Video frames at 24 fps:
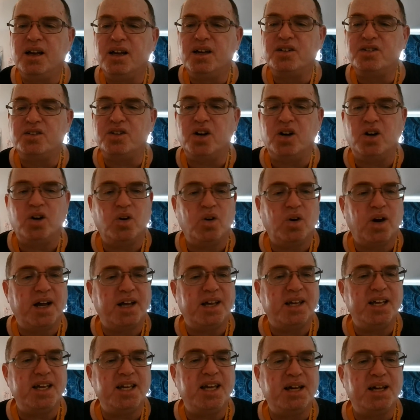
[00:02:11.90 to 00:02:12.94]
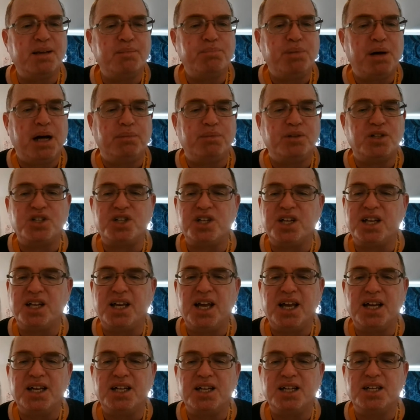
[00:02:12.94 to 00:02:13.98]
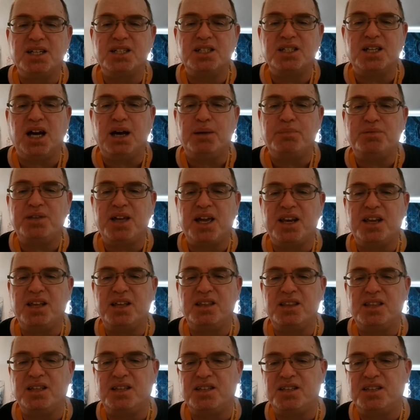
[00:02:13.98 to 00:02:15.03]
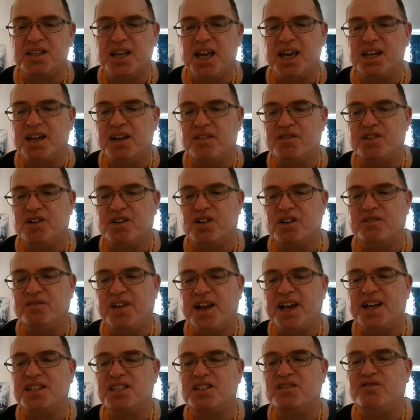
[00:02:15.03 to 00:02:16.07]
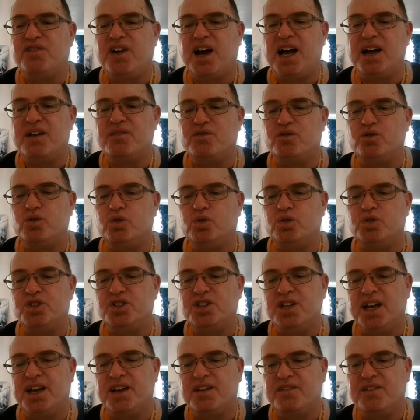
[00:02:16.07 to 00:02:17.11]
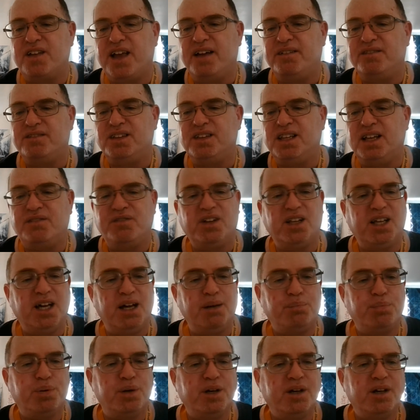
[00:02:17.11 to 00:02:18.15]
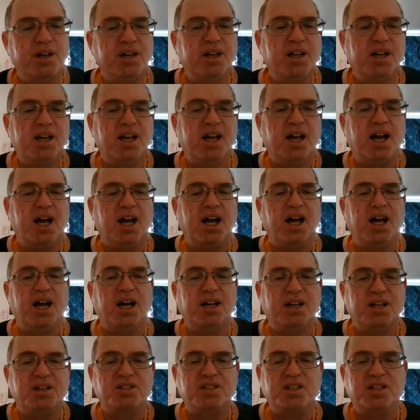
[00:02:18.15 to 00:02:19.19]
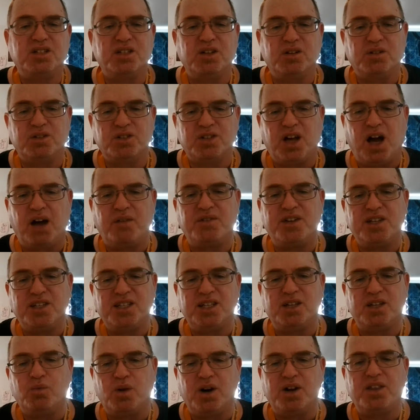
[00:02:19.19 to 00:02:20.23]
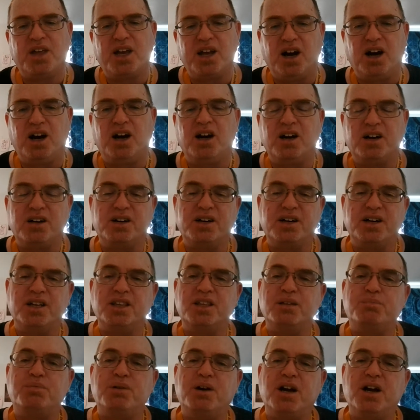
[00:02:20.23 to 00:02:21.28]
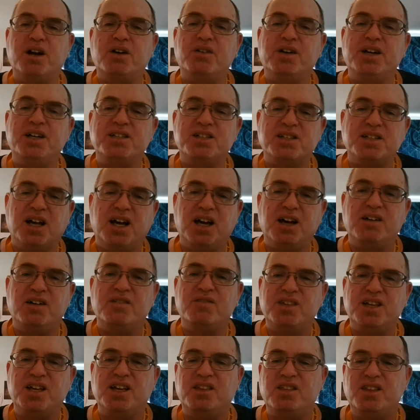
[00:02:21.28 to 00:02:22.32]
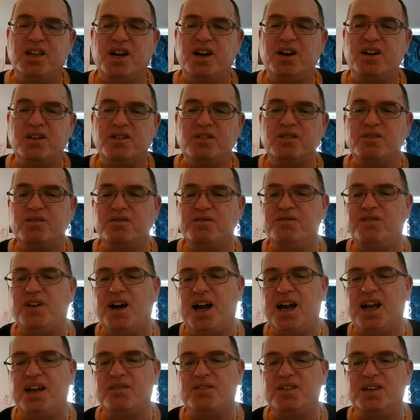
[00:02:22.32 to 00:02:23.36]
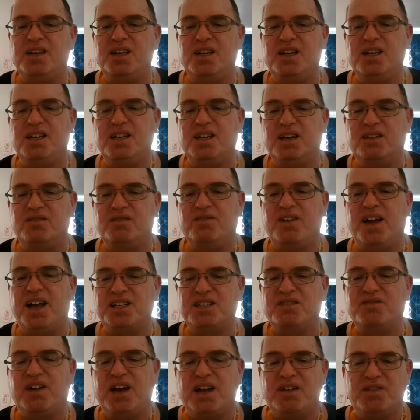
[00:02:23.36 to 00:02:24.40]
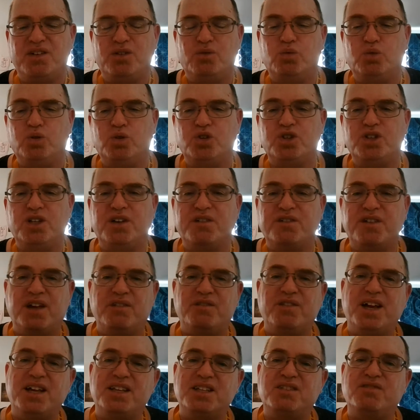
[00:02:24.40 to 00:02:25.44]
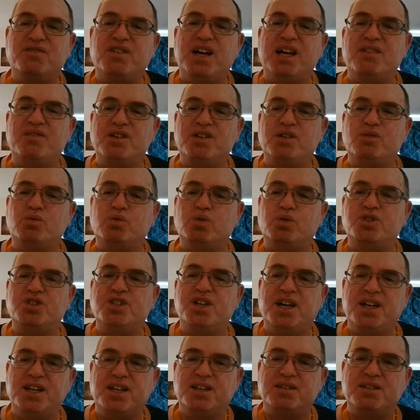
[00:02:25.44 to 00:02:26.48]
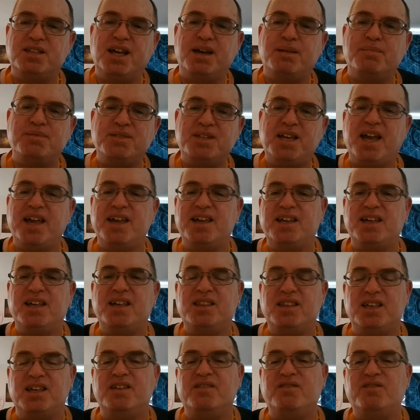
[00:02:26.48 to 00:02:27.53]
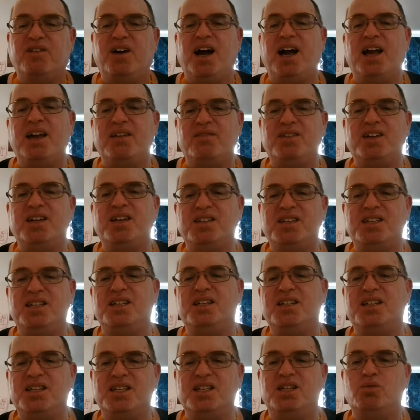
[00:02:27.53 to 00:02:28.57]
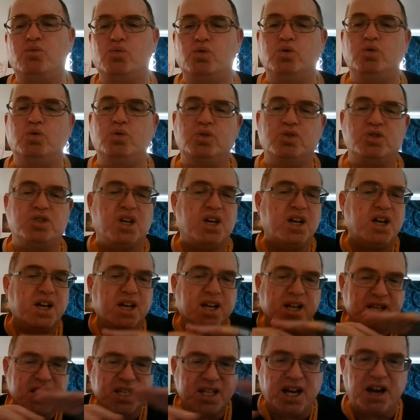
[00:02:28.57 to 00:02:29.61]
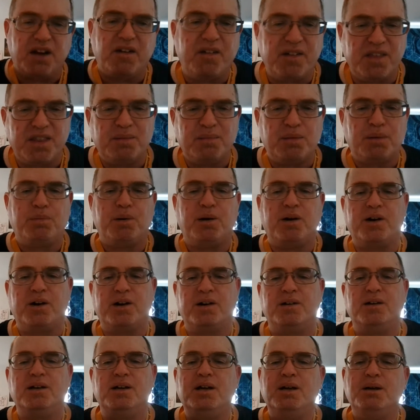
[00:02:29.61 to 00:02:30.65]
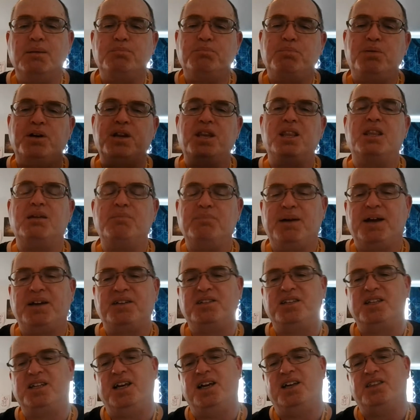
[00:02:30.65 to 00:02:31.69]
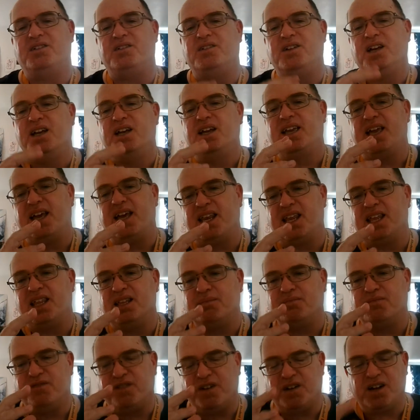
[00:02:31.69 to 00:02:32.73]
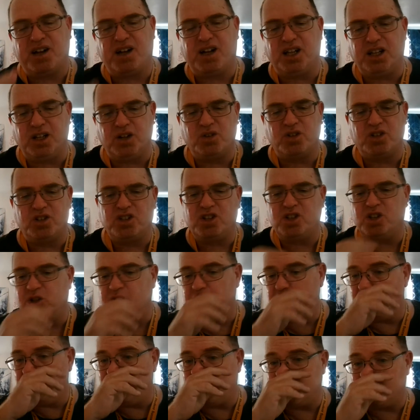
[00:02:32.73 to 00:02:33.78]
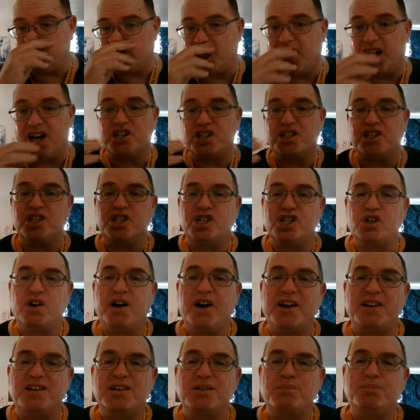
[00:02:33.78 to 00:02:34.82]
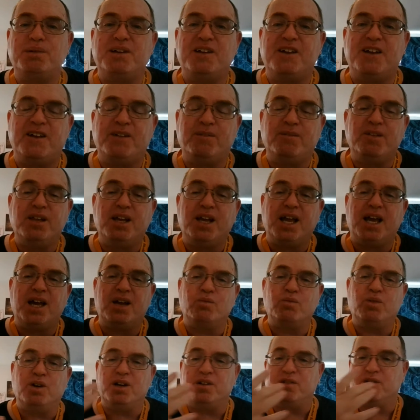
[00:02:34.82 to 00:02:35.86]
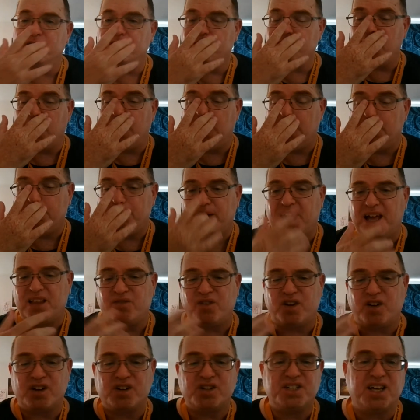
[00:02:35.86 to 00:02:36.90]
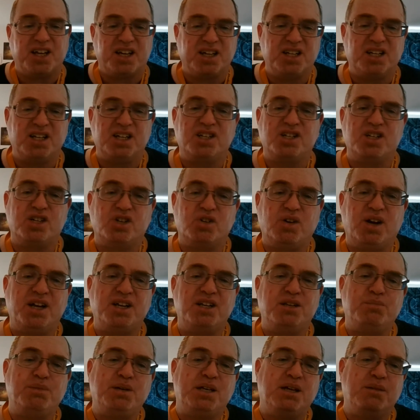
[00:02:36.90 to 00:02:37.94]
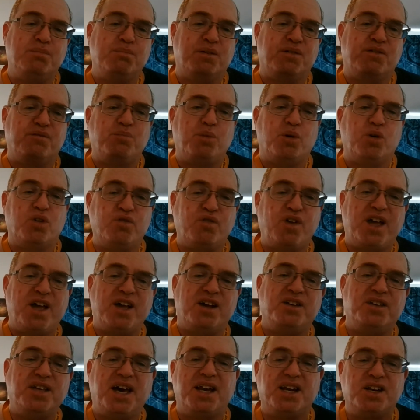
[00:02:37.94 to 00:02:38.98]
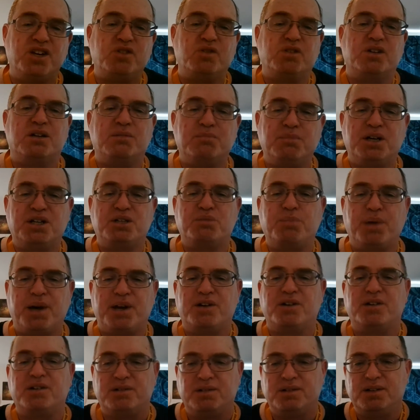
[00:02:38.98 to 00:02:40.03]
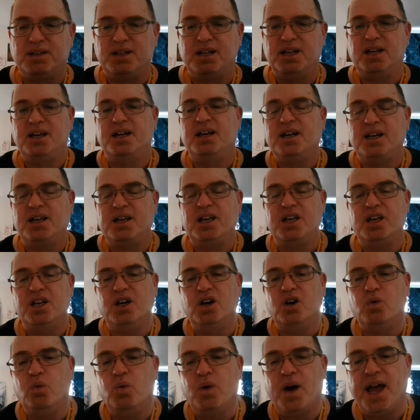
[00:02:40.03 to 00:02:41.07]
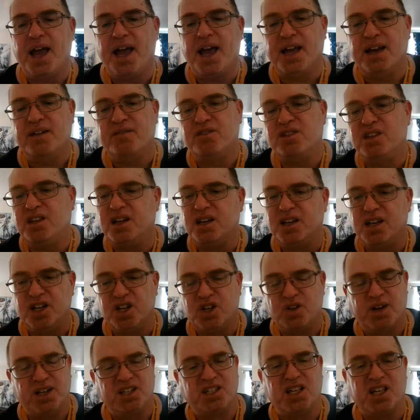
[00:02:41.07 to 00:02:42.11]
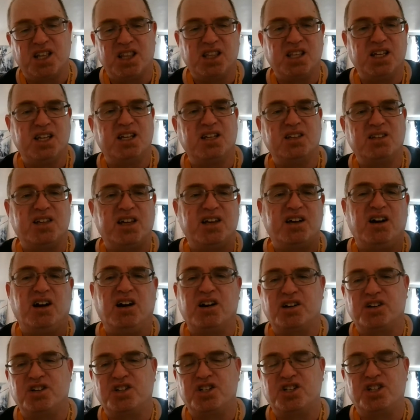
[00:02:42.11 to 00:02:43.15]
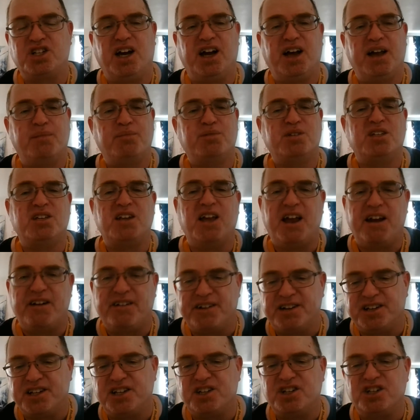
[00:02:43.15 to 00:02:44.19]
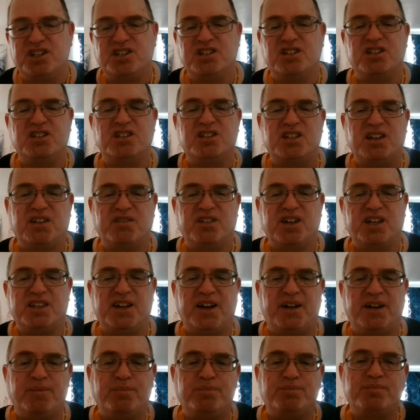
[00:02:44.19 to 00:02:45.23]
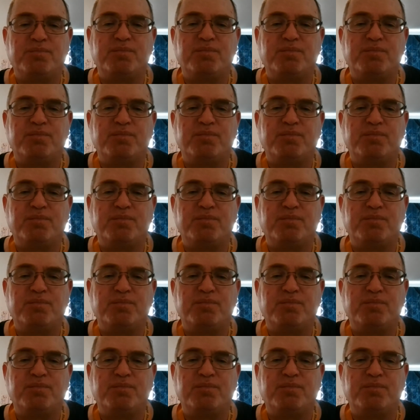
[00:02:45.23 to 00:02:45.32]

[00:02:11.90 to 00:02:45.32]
so uh, EN Publishing has updated the state of their Advanced 5 rule set uh, level up. Uh, so it's obviously where they are in the progress of the their 5e advanced 5e rule set. Advanced 5e rule set is them taking the 5e D&D rules, tearing them apart, putting them back together, getting them very close to what Tasha's tried to be and what uh, Pathfinder Second Edition tried to be, but both failed at, and doing a much better, you know, way of addressing things like archetypes and heritages and stuff like that.